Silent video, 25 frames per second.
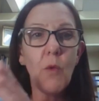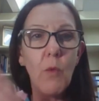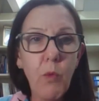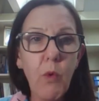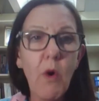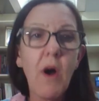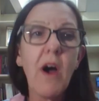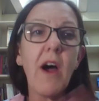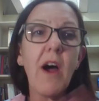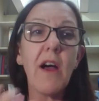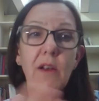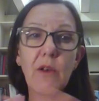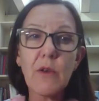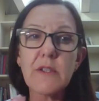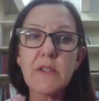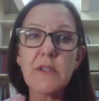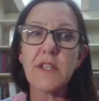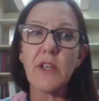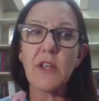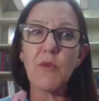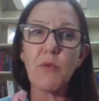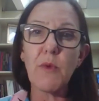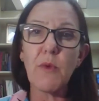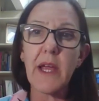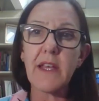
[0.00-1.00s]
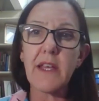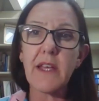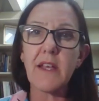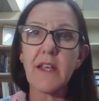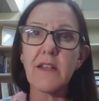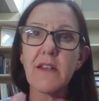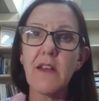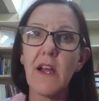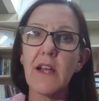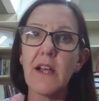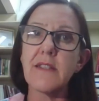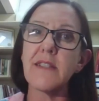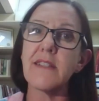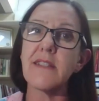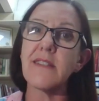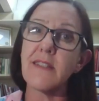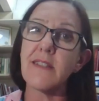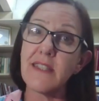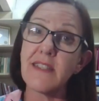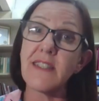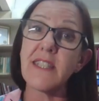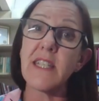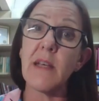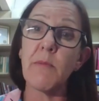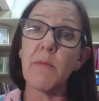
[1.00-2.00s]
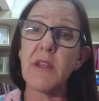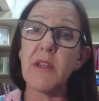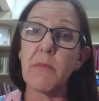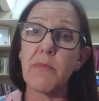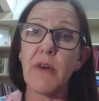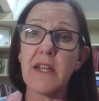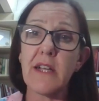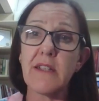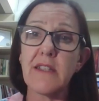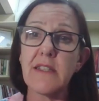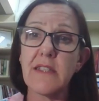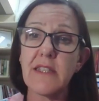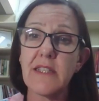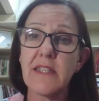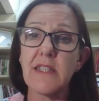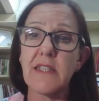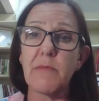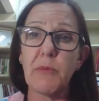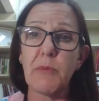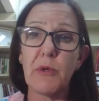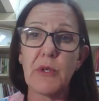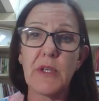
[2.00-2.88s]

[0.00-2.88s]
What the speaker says: while also recognizing that some of the practices